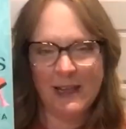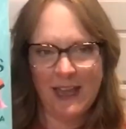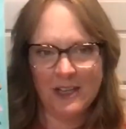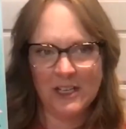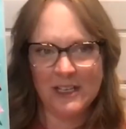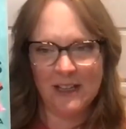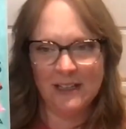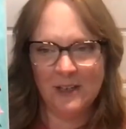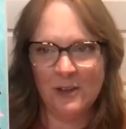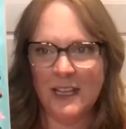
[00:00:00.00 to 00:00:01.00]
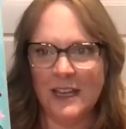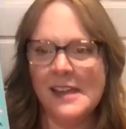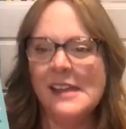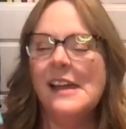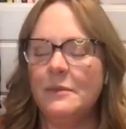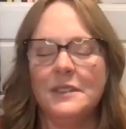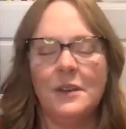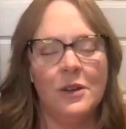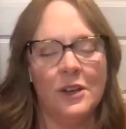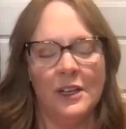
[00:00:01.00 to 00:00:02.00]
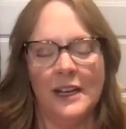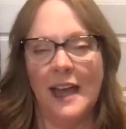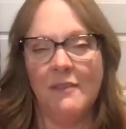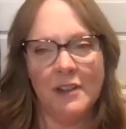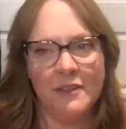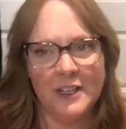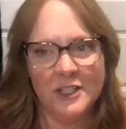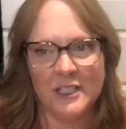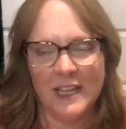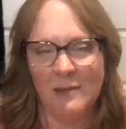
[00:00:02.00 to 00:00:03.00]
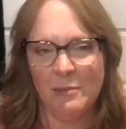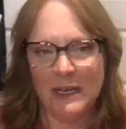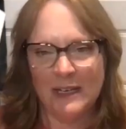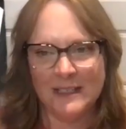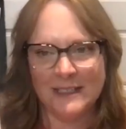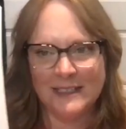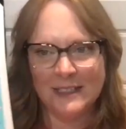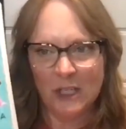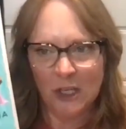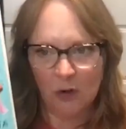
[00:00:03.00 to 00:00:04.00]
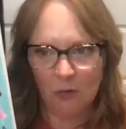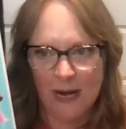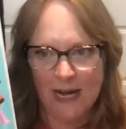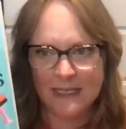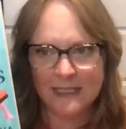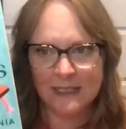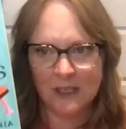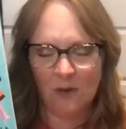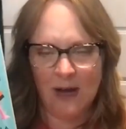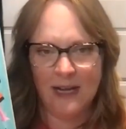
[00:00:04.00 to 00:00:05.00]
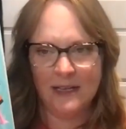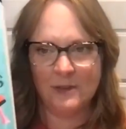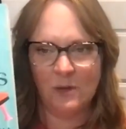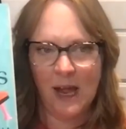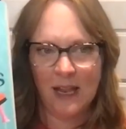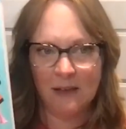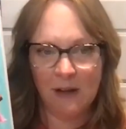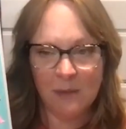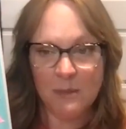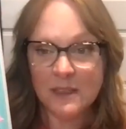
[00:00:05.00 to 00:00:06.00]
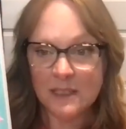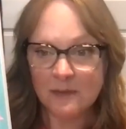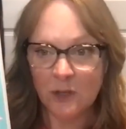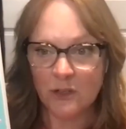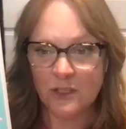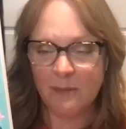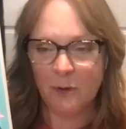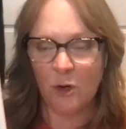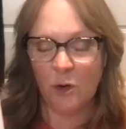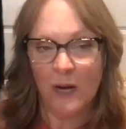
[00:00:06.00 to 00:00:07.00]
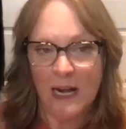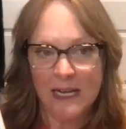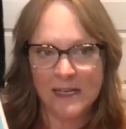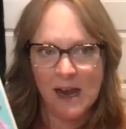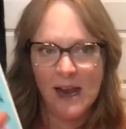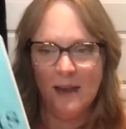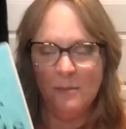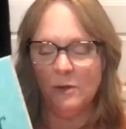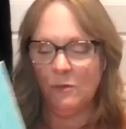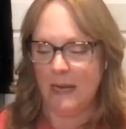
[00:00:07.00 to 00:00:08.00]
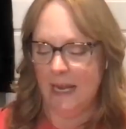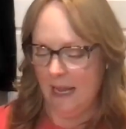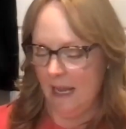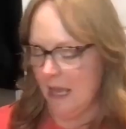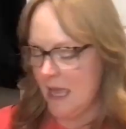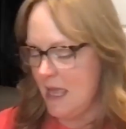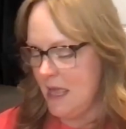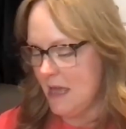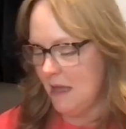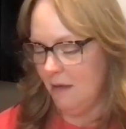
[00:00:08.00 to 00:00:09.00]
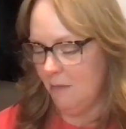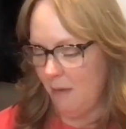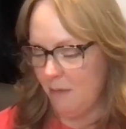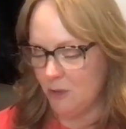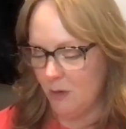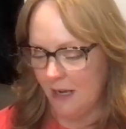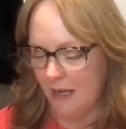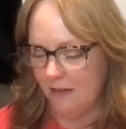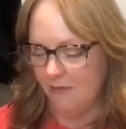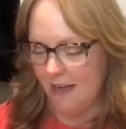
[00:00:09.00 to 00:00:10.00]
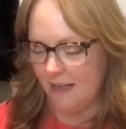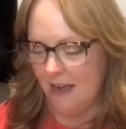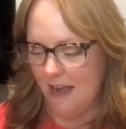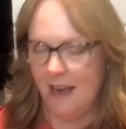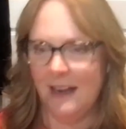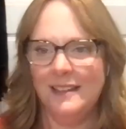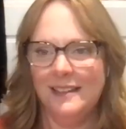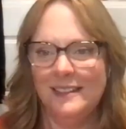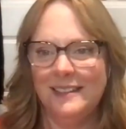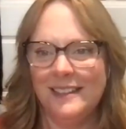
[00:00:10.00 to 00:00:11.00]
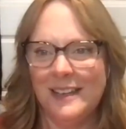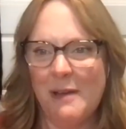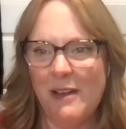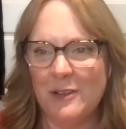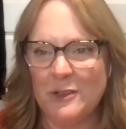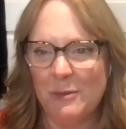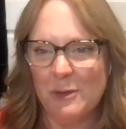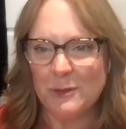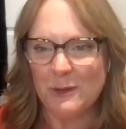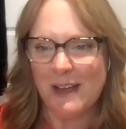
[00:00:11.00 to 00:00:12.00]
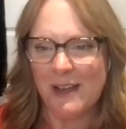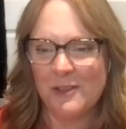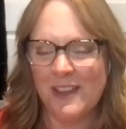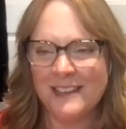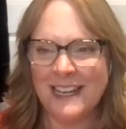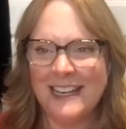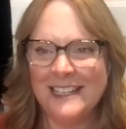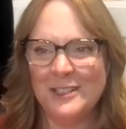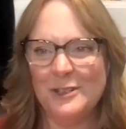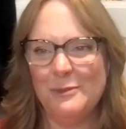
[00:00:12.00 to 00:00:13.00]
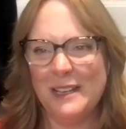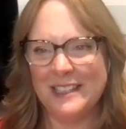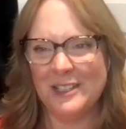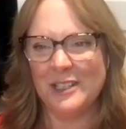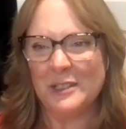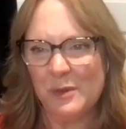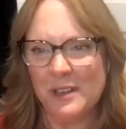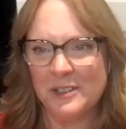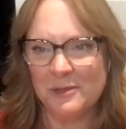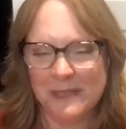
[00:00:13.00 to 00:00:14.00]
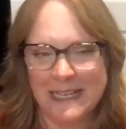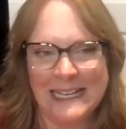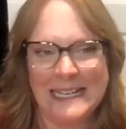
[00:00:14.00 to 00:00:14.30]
KJ Dell'Antonia. So good. I have not finished it yet, but it is great. Great. So highly recommend this for your summer or anytime reading. I'm enjoying it. In fact, I am having trouble doing other things I need to do because I just want to read.